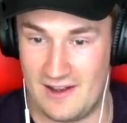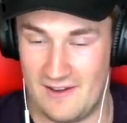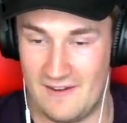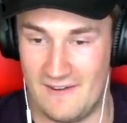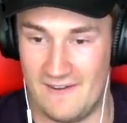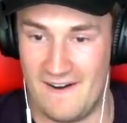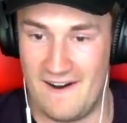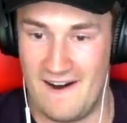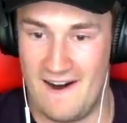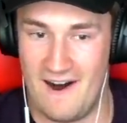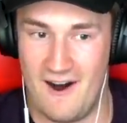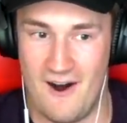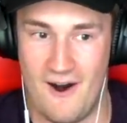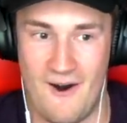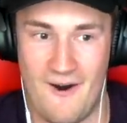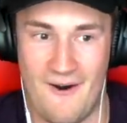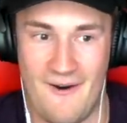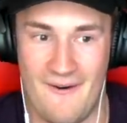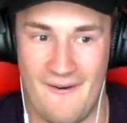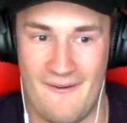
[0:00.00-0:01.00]

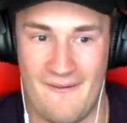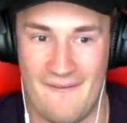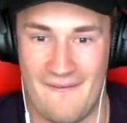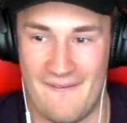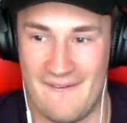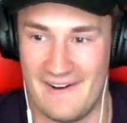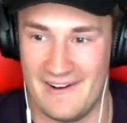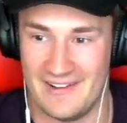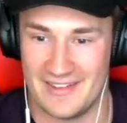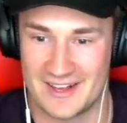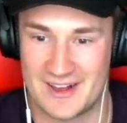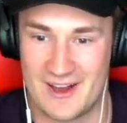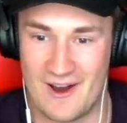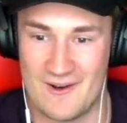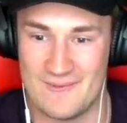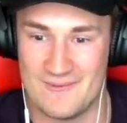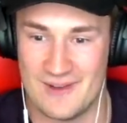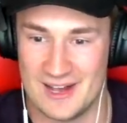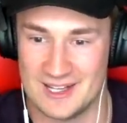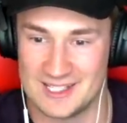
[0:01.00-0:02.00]
Oh, the
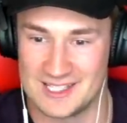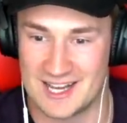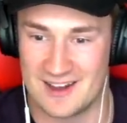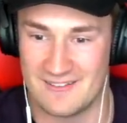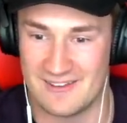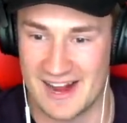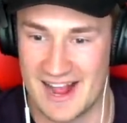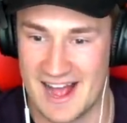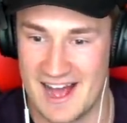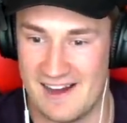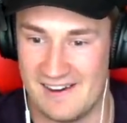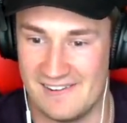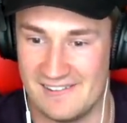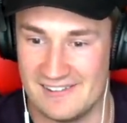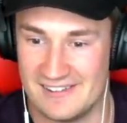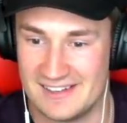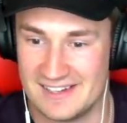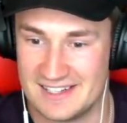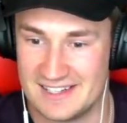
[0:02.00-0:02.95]
combos are coming out.